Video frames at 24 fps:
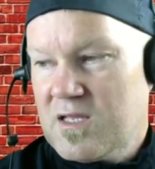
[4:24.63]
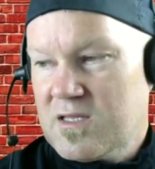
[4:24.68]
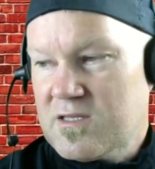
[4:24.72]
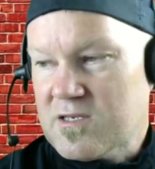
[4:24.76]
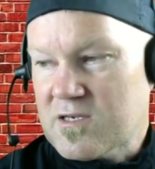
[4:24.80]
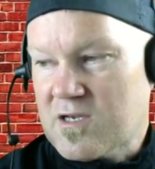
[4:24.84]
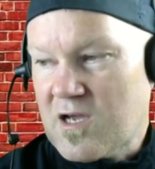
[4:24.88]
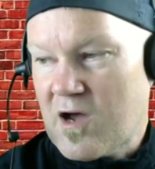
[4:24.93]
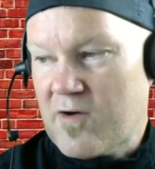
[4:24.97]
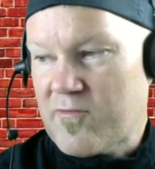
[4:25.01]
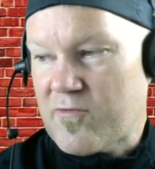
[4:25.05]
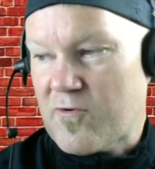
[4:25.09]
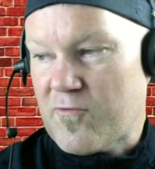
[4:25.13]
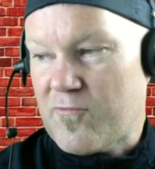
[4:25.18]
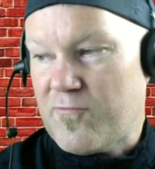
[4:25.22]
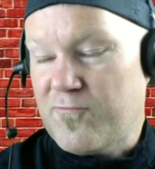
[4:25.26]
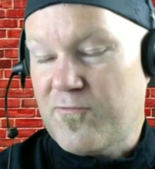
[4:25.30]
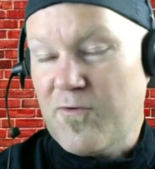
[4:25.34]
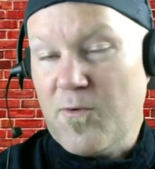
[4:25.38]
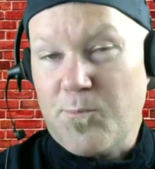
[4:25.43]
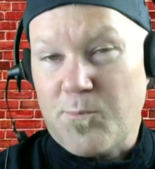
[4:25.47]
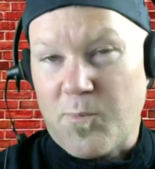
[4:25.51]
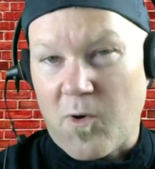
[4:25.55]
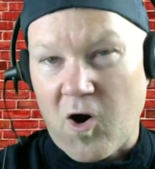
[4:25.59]
to cover
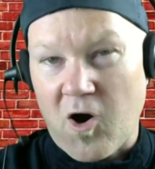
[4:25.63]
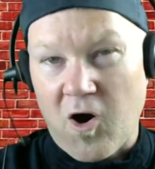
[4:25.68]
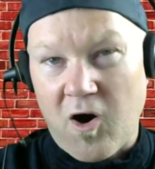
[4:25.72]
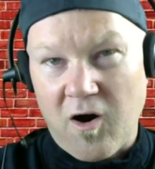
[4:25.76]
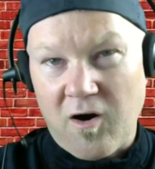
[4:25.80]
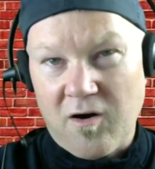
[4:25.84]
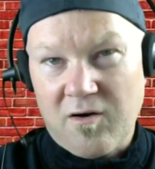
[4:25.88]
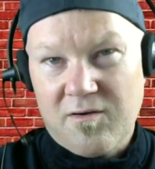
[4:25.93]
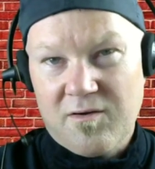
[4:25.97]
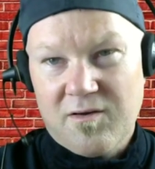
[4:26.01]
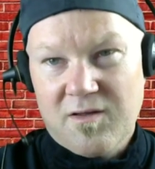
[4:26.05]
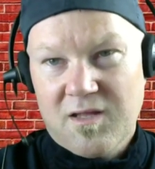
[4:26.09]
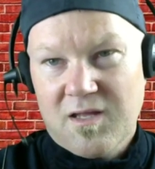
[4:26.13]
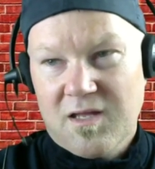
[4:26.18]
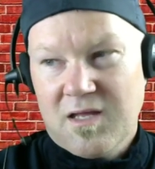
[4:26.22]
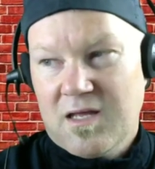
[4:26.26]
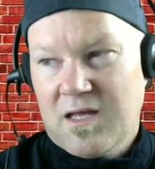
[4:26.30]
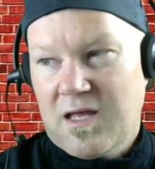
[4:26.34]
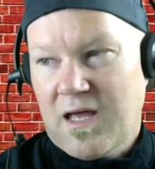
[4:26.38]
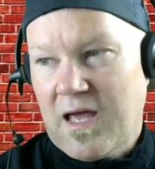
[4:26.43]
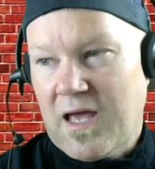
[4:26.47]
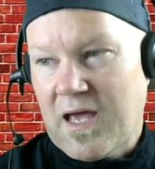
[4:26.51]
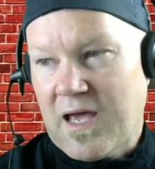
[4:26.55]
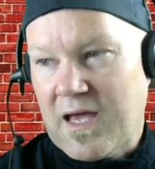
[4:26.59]
football
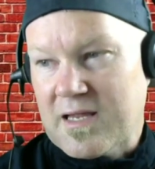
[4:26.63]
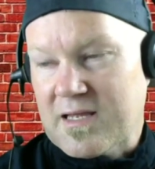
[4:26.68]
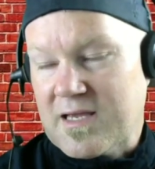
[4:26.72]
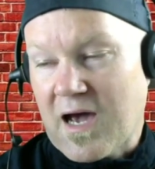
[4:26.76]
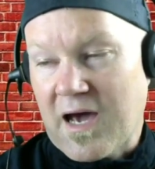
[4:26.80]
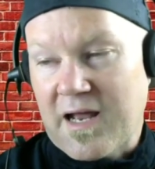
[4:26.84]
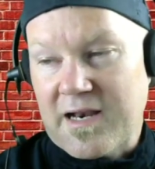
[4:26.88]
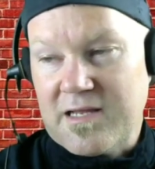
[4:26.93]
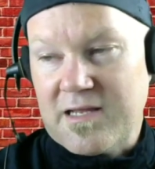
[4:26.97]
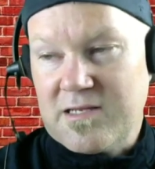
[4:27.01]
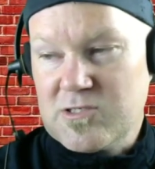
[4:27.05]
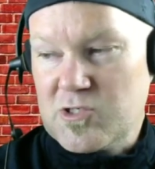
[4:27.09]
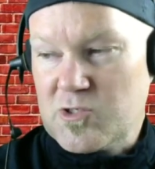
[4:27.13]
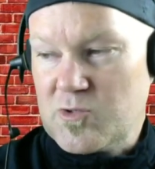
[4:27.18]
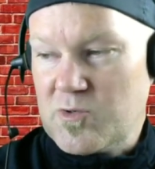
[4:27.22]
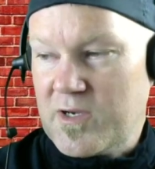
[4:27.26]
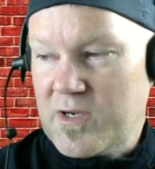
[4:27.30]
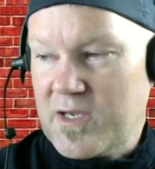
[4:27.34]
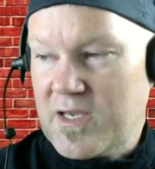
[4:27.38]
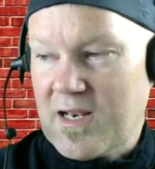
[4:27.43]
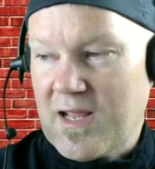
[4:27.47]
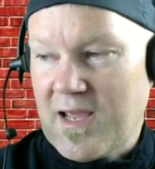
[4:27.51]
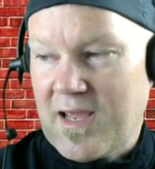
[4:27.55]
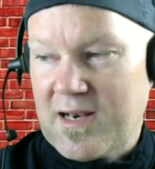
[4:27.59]
and got into
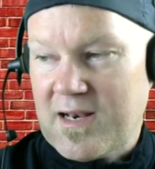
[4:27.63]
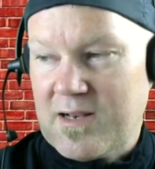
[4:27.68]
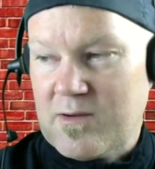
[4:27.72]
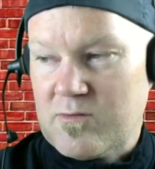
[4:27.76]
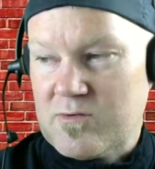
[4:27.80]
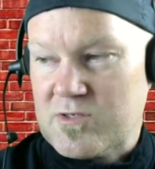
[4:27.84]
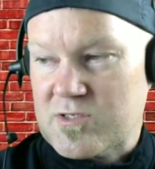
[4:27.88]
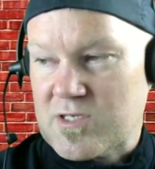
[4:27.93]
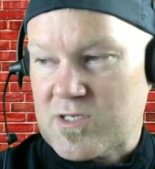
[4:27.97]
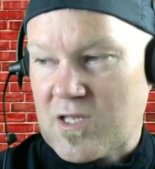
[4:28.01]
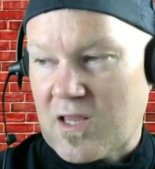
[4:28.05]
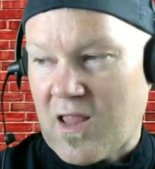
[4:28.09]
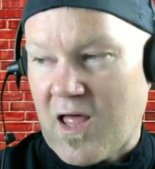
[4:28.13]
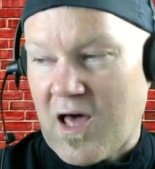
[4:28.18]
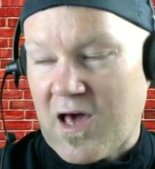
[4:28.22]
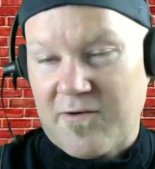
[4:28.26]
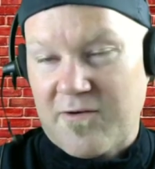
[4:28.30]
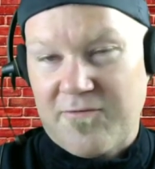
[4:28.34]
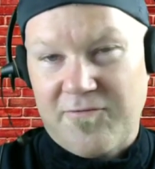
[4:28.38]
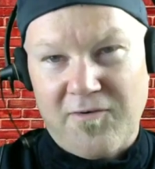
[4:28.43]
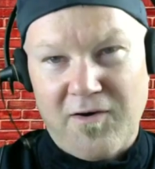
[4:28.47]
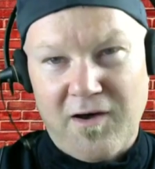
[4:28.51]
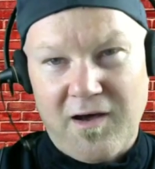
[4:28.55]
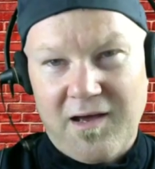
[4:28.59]
it, and it was a lot
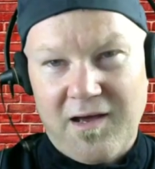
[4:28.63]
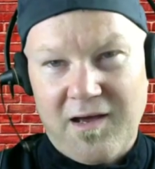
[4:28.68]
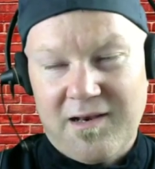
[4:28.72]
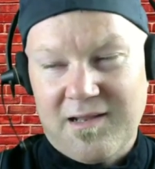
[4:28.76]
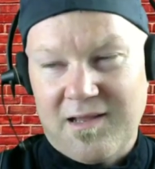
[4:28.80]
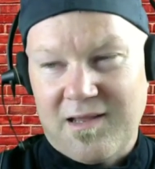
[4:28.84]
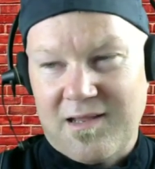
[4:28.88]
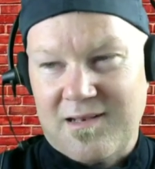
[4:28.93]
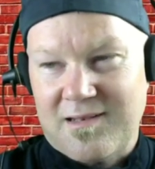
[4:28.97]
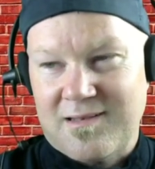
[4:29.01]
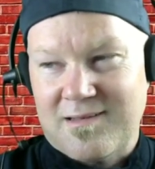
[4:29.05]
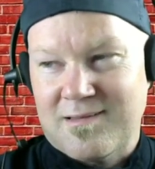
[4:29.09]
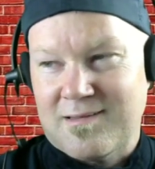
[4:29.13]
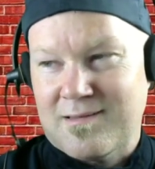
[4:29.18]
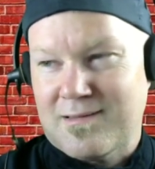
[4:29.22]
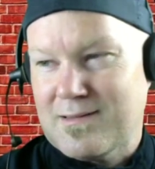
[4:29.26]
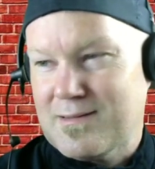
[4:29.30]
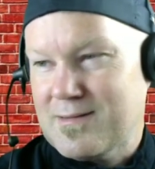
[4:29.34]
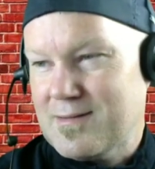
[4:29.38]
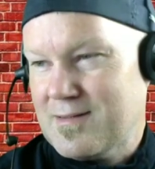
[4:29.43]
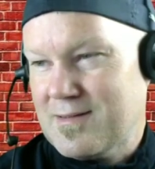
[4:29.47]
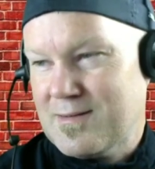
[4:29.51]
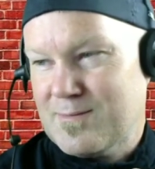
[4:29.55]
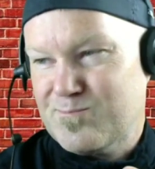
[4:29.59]
of fun, and
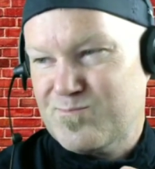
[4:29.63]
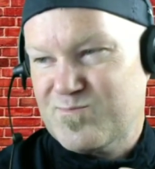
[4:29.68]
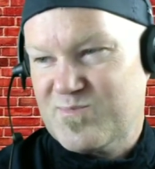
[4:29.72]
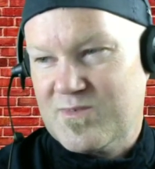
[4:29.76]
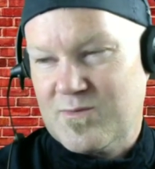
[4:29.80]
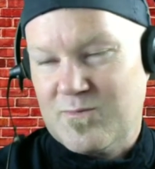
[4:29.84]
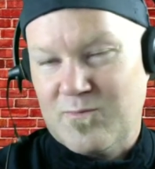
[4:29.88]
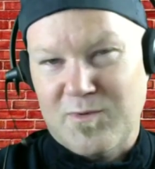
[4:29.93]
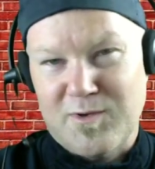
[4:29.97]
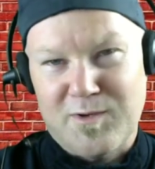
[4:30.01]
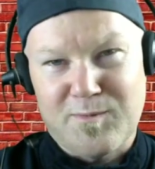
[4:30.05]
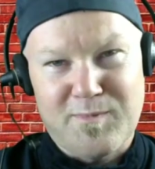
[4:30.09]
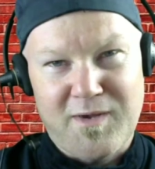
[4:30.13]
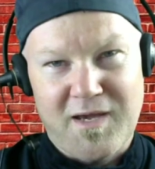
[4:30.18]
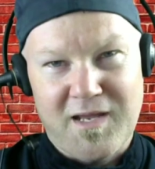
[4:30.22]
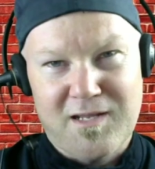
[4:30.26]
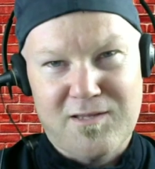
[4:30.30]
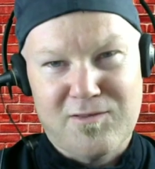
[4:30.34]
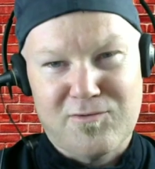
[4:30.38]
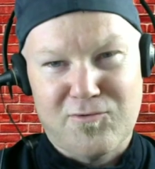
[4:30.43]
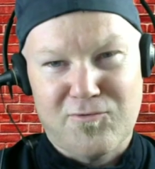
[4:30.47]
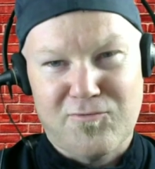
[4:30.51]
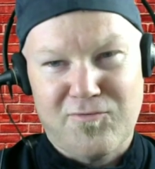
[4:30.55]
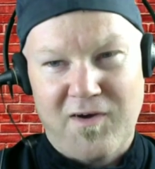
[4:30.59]
we made
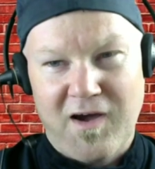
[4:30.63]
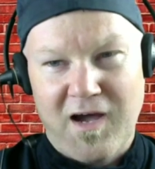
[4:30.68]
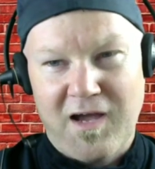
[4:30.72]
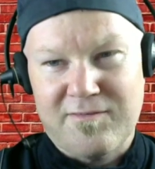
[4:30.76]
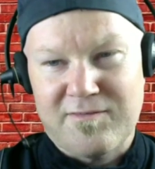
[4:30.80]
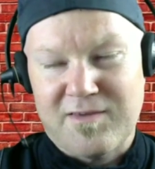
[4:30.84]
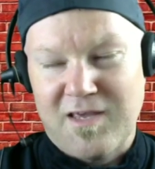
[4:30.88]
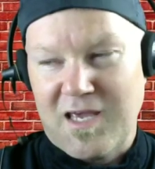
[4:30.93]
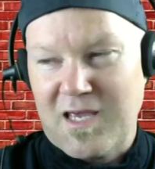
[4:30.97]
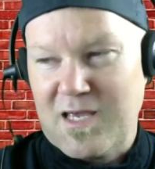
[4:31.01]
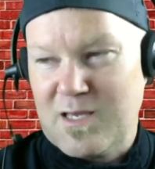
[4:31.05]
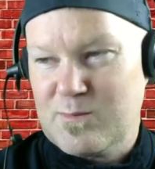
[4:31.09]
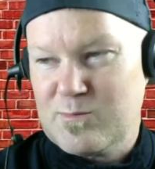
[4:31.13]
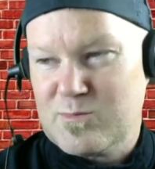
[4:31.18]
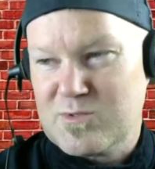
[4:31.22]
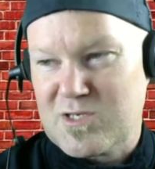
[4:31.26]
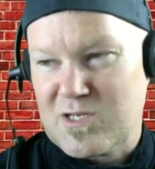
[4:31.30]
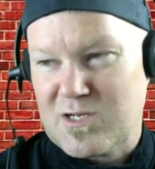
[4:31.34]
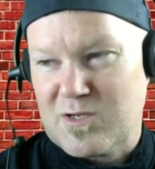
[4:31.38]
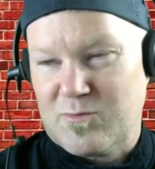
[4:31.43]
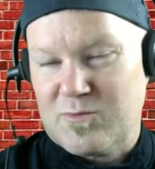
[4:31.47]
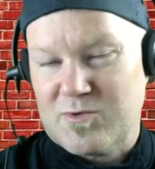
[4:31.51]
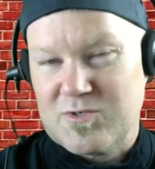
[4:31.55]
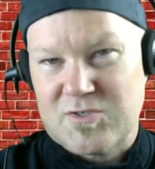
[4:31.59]
it through 5 games,
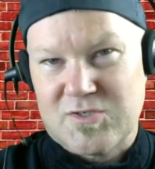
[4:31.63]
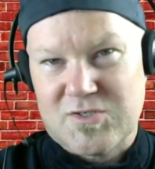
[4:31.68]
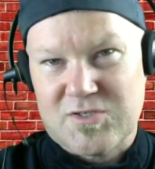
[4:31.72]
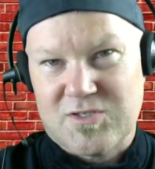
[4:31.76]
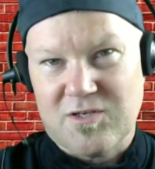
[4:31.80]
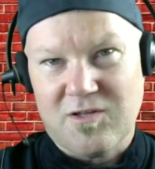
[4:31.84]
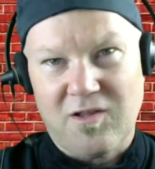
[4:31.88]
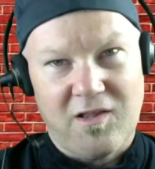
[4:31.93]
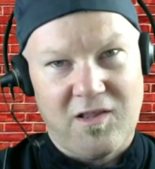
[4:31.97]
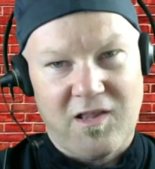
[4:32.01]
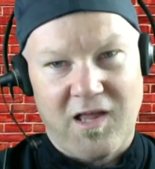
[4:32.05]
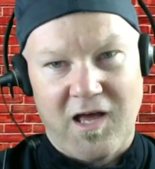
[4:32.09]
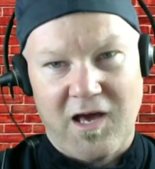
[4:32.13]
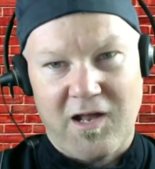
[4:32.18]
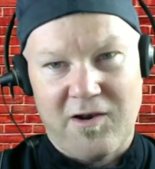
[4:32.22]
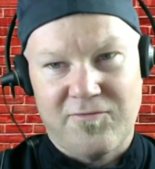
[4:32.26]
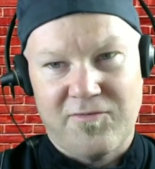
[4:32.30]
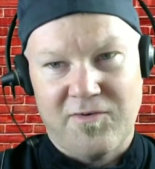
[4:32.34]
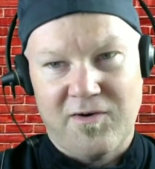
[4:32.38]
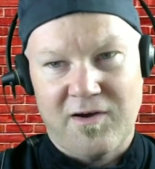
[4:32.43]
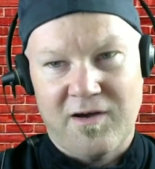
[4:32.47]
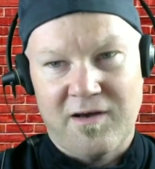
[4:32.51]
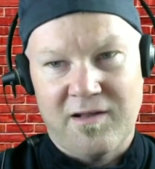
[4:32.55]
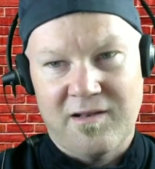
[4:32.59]
and it was still a lot of
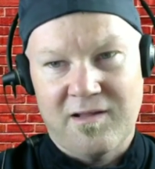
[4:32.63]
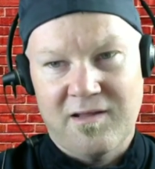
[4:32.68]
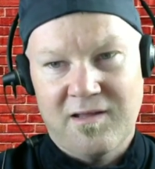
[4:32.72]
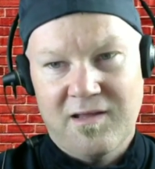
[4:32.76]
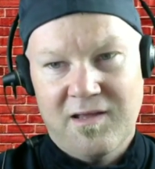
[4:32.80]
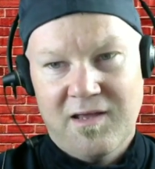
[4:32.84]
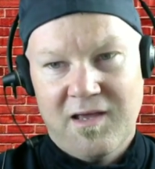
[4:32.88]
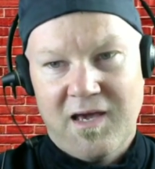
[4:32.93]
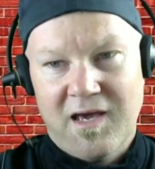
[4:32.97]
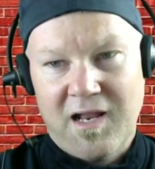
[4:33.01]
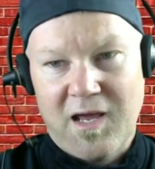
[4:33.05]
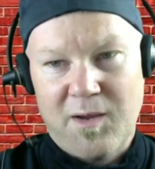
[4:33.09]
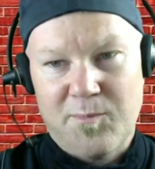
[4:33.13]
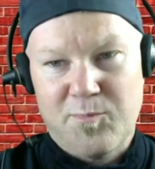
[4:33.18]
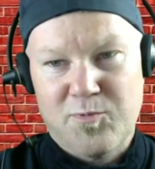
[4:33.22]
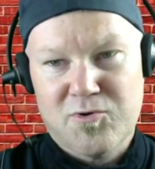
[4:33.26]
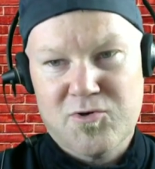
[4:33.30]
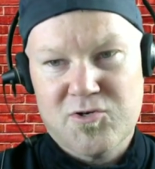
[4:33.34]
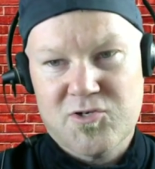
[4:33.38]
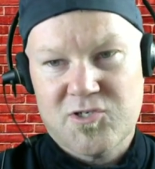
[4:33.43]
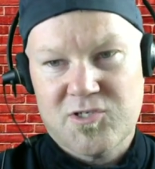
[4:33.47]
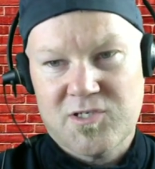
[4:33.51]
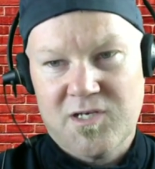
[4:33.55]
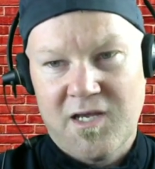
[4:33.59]
fun. And I
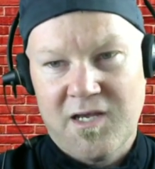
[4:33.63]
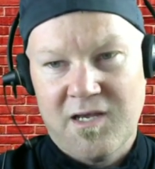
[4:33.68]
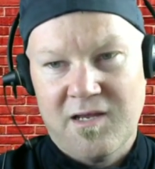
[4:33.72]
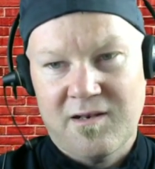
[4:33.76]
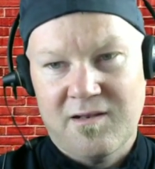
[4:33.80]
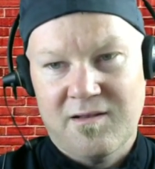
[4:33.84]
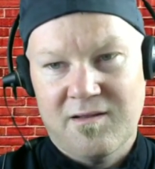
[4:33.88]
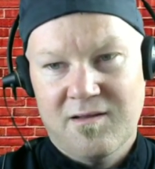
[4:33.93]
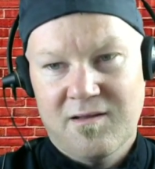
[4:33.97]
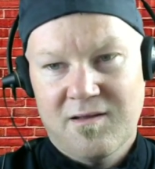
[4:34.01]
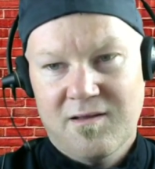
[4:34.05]
appreciate